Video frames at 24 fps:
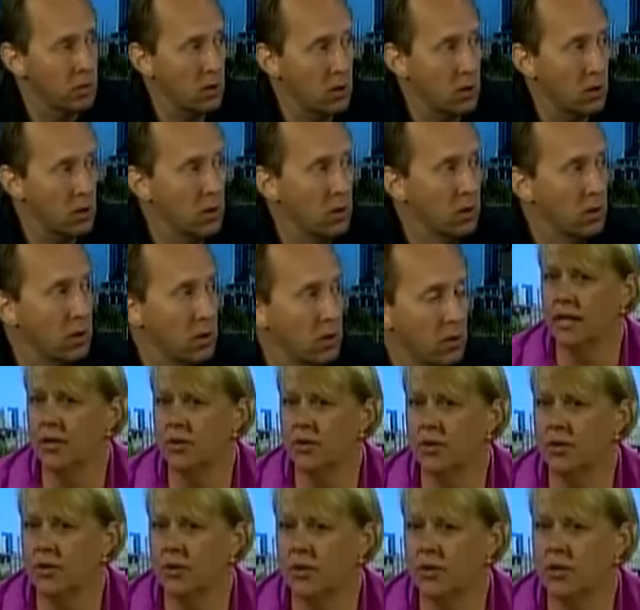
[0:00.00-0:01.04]
that's
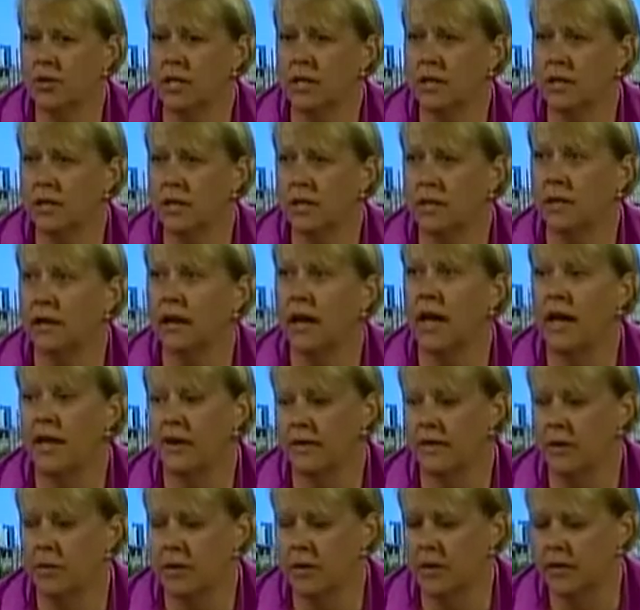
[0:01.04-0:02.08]
3,000 students, and a lot of
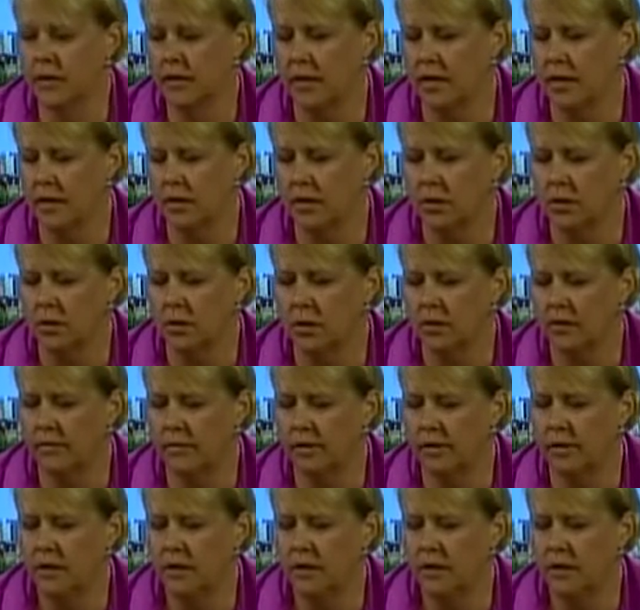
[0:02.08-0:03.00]
them are at the high school level.